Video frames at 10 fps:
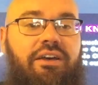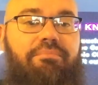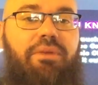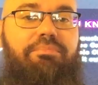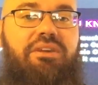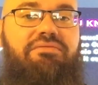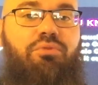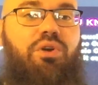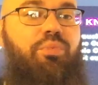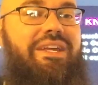But
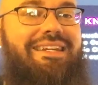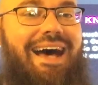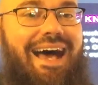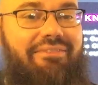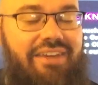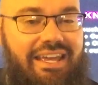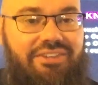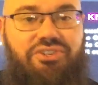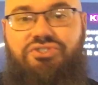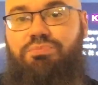before we dive
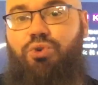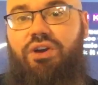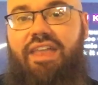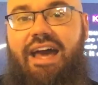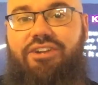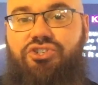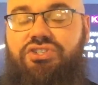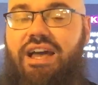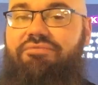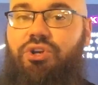into some more of that, I
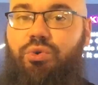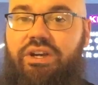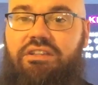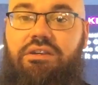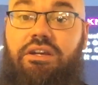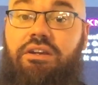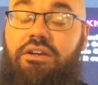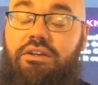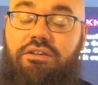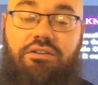just have to quickly,
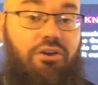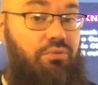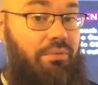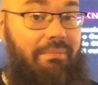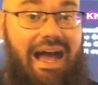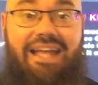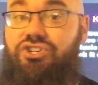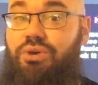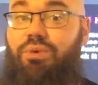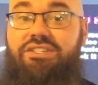you know,
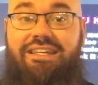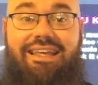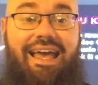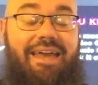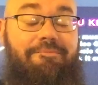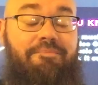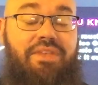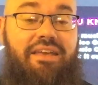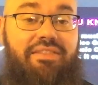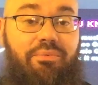remind you once again
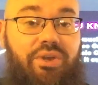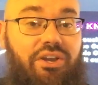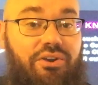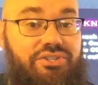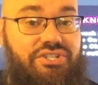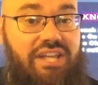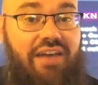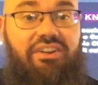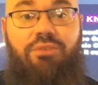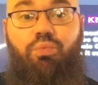that we are
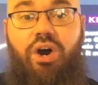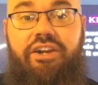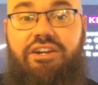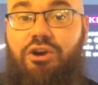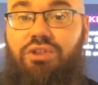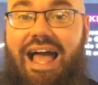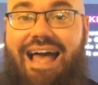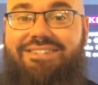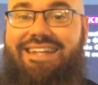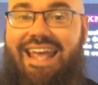7-1 in our
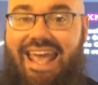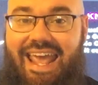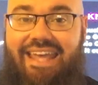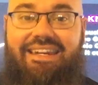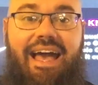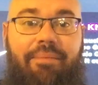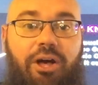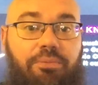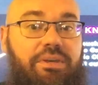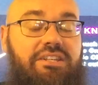last 8 MLB